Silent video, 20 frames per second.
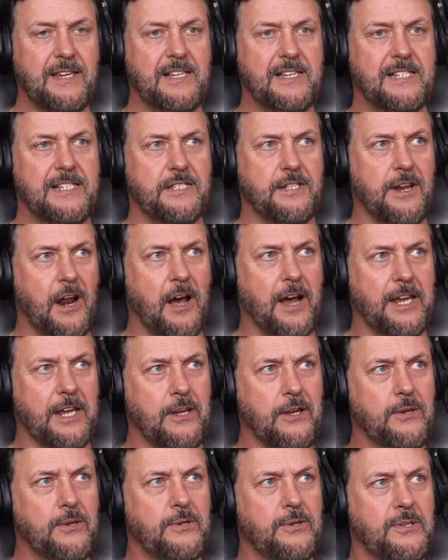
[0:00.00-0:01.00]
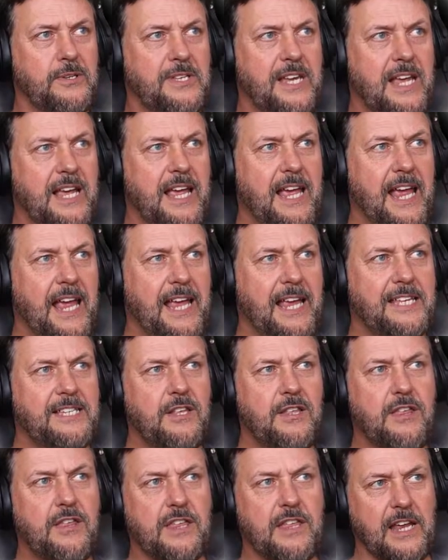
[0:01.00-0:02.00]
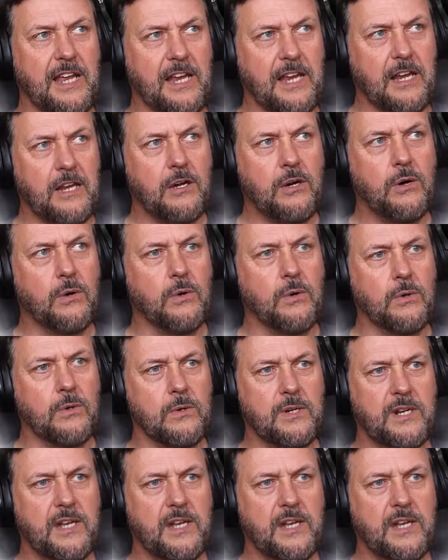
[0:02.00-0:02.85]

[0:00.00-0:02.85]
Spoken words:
that I use is a thing called